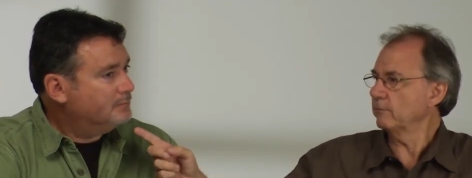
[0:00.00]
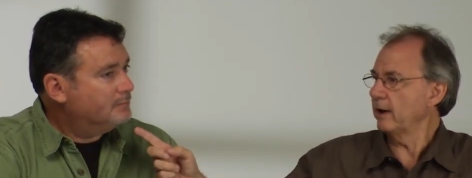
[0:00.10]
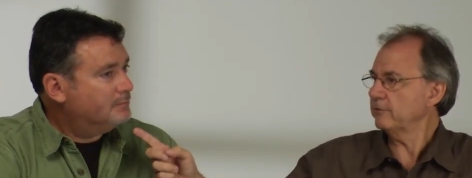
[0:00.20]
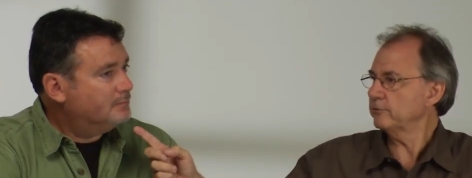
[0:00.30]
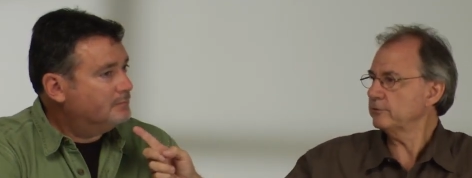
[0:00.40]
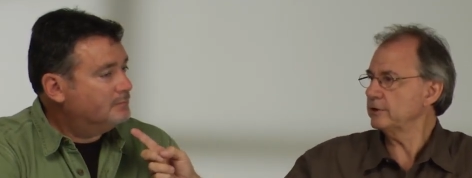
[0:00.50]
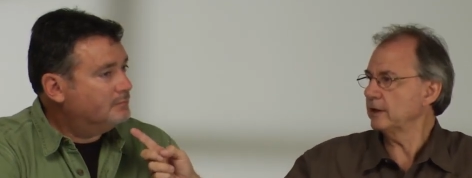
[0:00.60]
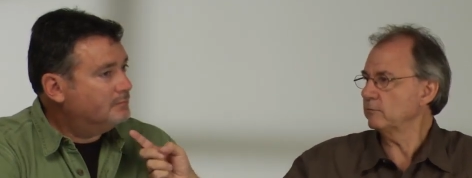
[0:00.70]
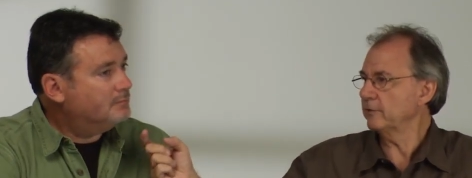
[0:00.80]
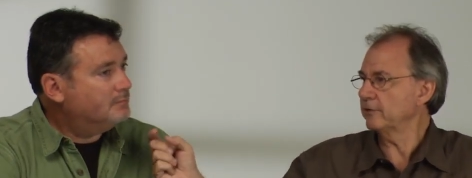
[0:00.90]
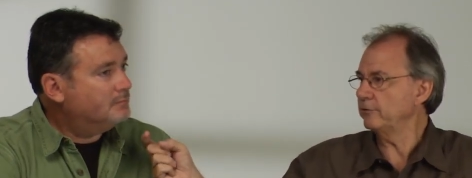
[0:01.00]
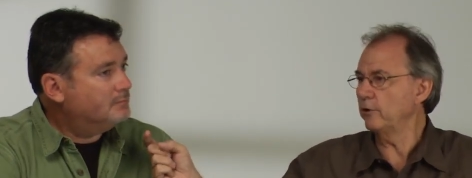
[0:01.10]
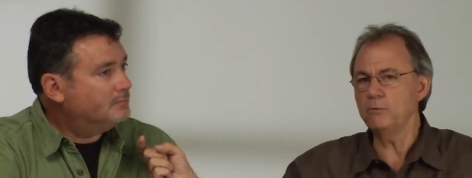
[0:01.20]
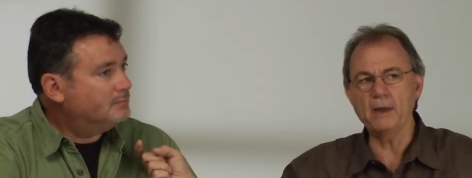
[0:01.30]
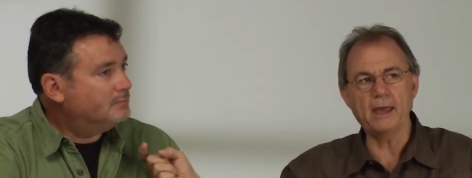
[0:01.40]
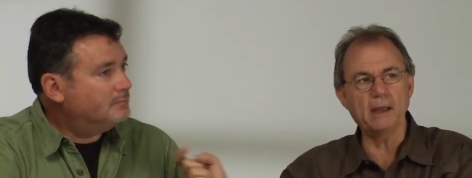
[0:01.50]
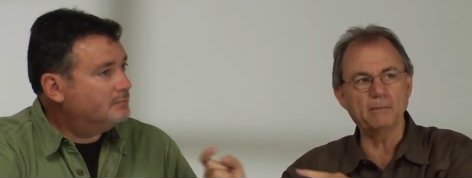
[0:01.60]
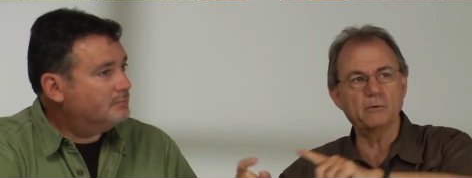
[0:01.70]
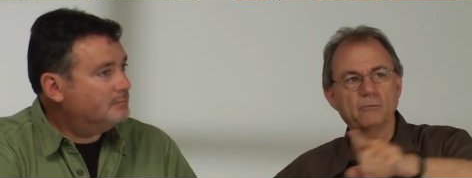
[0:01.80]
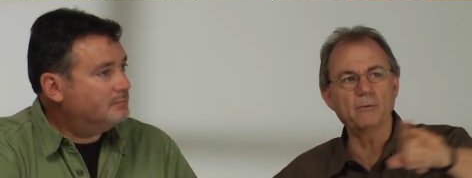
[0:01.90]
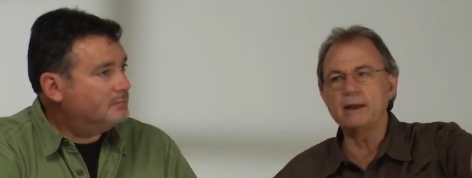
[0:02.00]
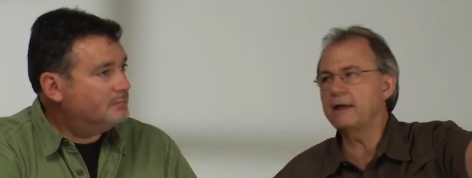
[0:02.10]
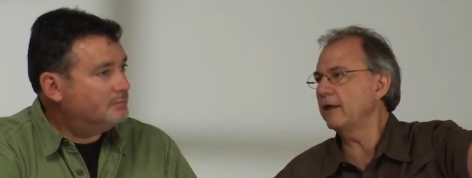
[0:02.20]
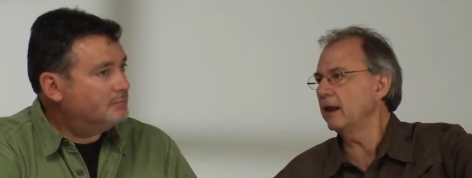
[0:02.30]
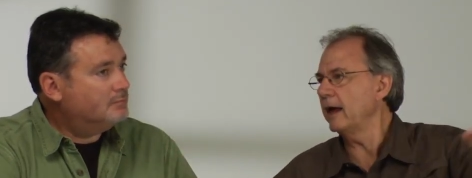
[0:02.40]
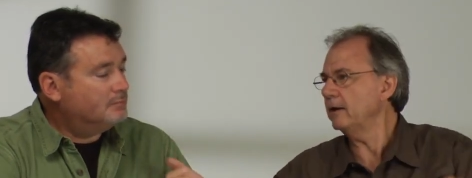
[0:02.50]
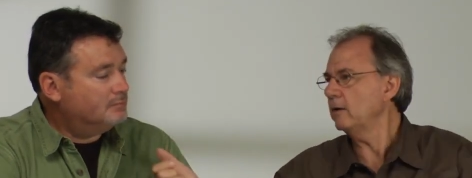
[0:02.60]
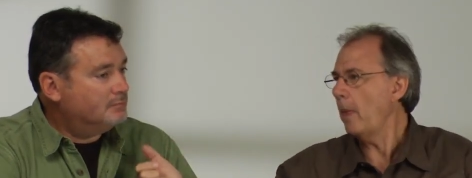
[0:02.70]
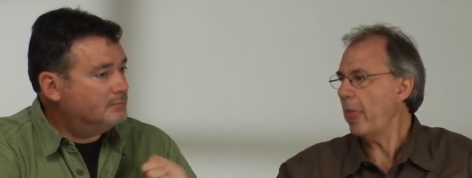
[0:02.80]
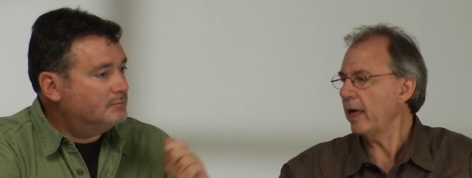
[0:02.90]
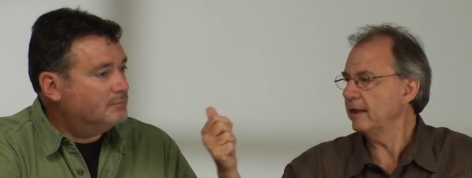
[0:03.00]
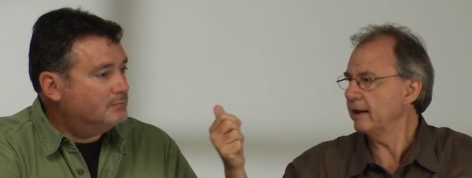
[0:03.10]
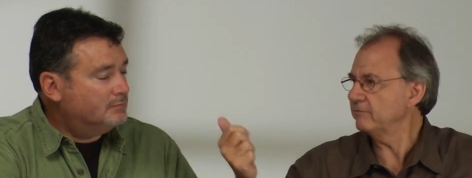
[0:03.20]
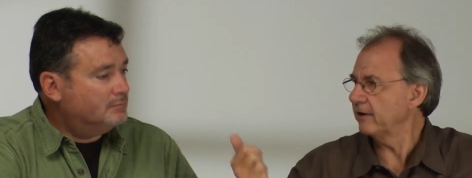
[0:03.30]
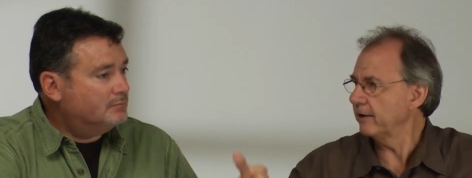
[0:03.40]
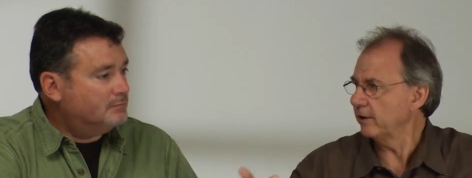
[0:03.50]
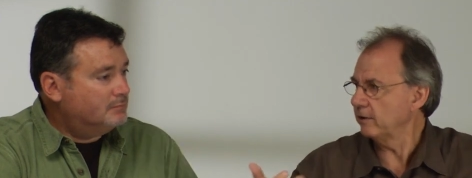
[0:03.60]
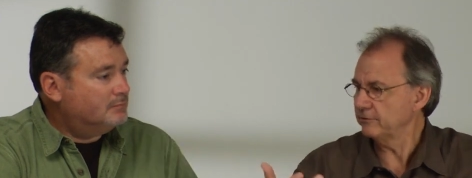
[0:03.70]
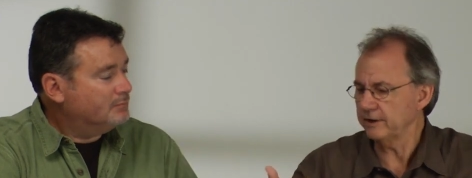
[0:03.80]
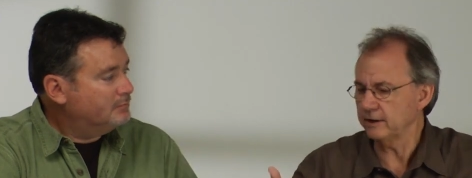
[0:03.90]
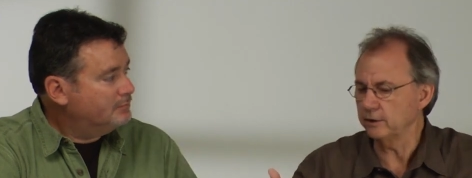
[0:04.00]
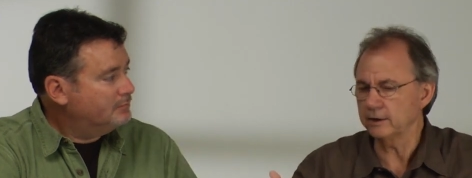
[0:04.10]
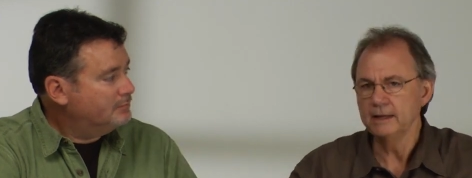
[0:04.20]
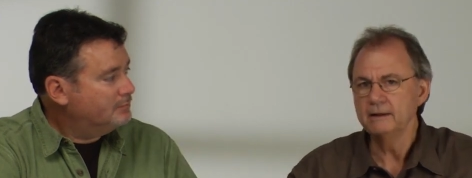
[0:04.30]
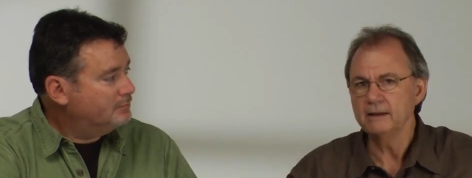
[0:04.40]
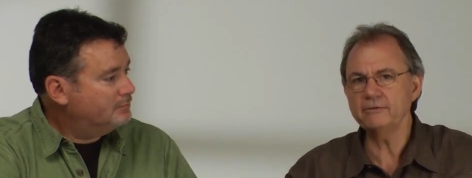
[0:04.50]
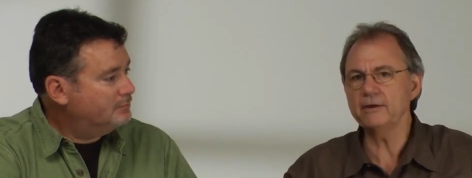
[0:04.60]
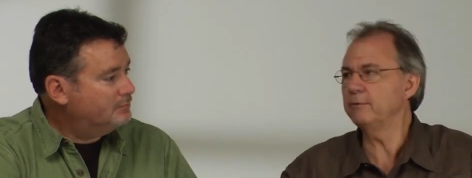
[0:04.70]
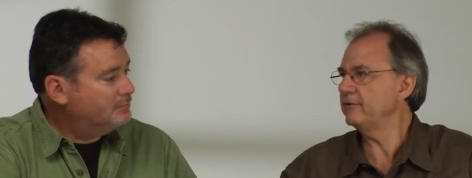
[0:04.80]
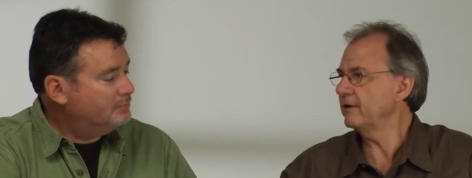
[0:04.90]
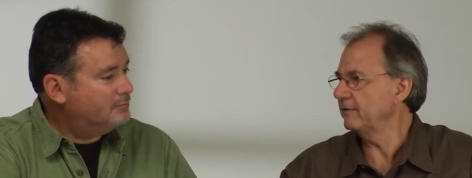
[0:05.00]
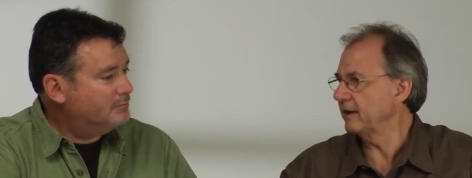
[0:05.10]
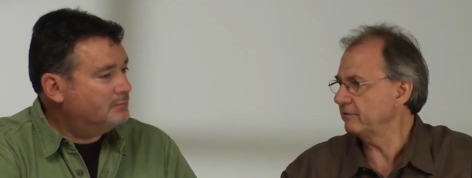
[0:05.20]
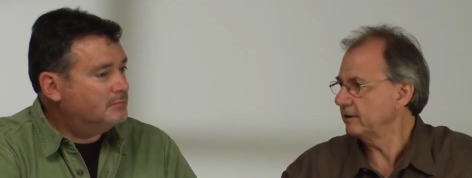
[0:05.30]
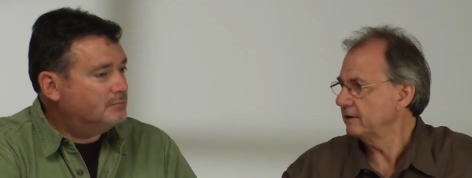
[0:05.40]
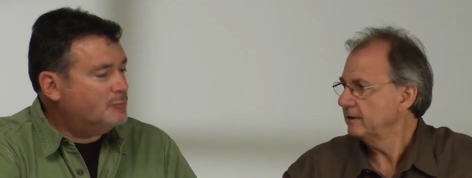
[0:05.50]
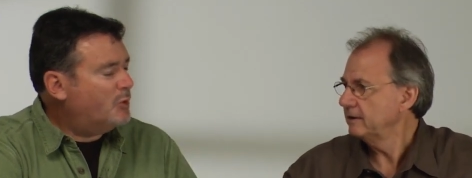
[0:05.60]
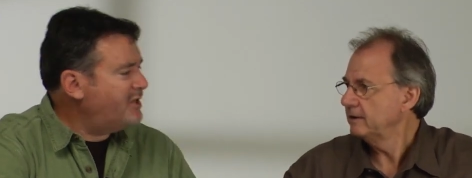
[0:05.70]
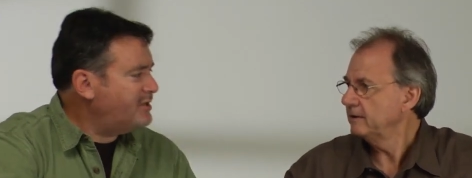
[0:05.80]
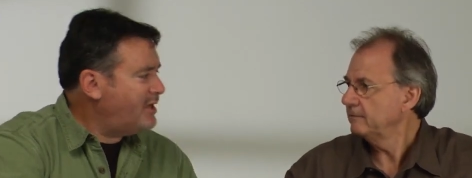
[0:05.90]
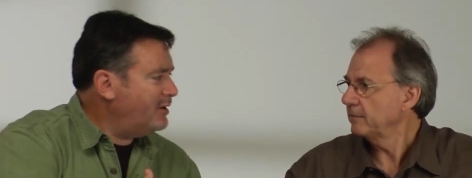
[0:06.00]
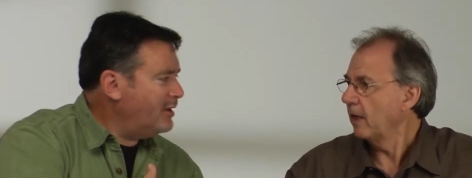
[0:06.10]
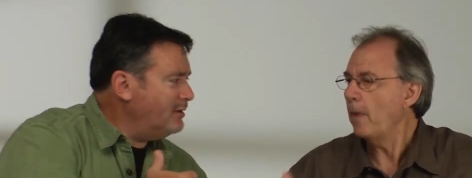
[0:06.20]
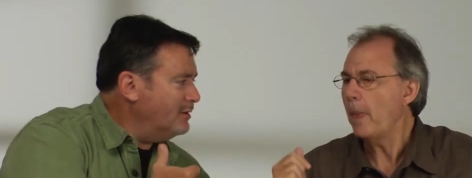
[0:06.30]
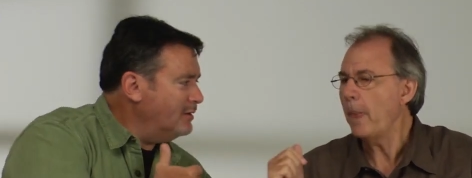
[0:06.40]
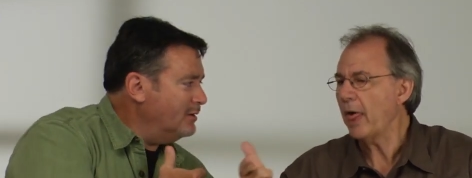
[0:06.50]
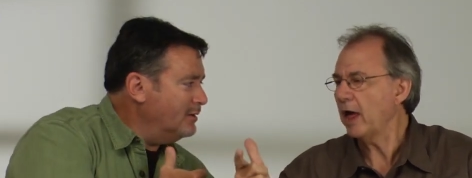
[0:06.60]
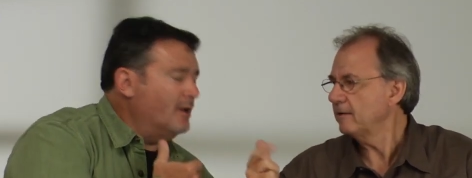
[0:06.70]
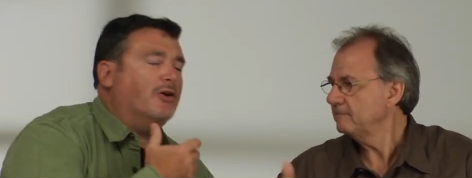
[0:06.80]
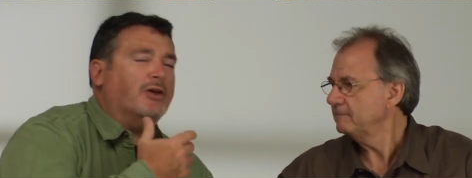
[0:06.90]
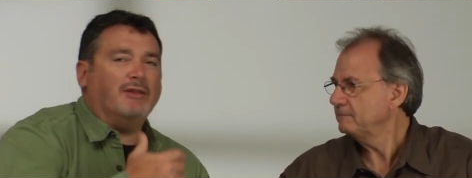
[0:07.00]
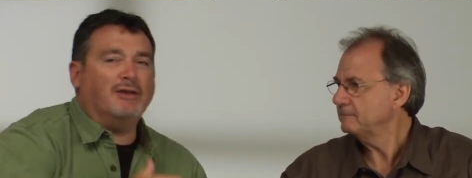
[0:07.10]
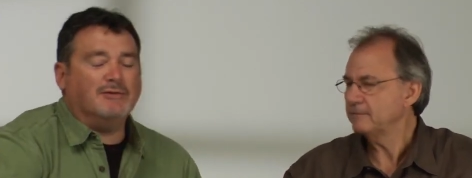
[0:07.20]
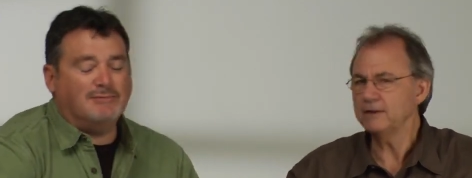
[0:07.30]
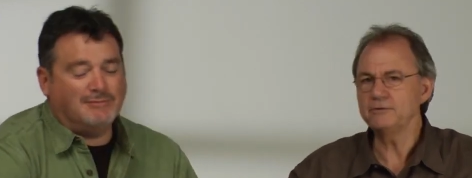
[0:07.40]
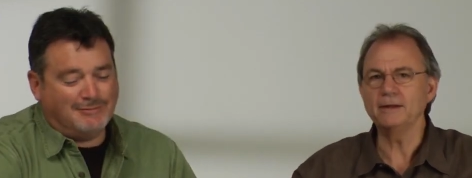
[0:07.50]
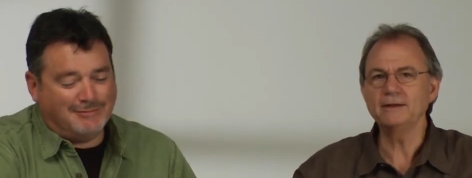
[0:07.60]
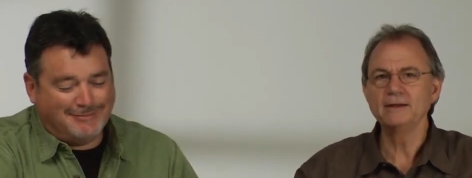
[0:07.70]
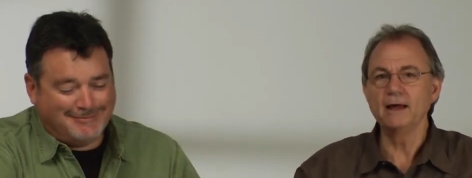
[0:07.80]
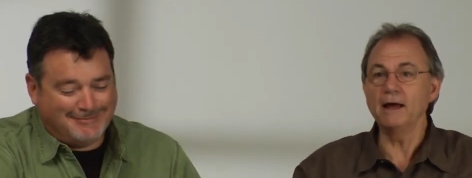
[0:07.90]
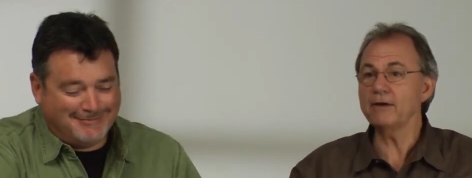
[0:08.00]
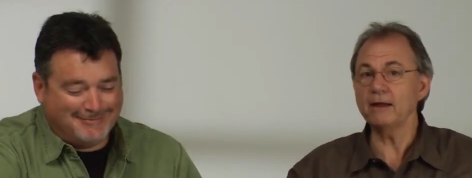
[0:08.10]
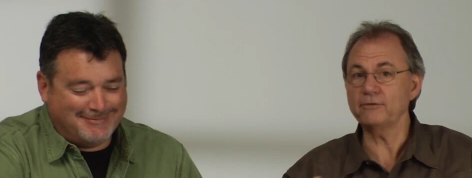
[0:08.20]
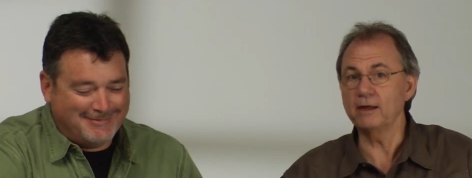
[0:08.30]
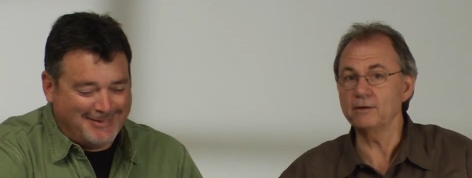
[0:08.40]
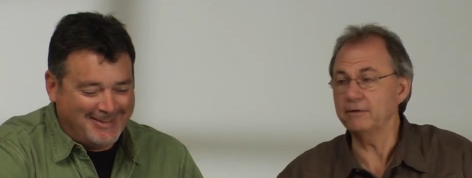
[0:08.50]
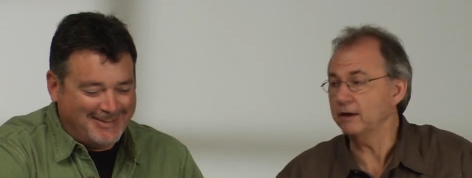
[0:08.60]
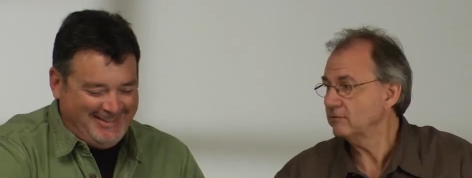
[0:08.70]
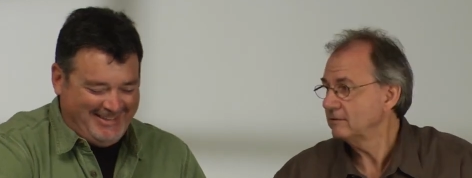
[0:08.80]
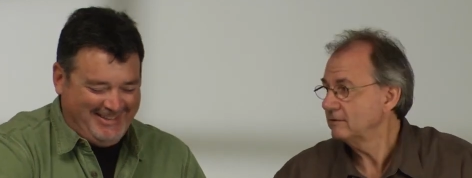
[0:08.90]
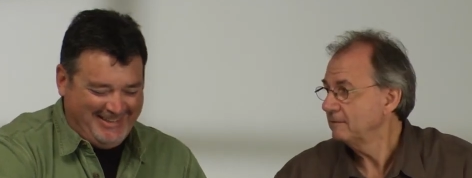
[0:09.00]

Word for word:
Speaker 1: right at your chin with the dome aimed right at that light, and I'd fire it off and take a look. Let's say it reads F11.
Speaker 2: What was that sound again? Okay, thank
Speaker 1: you. That's it. I've got sound effects.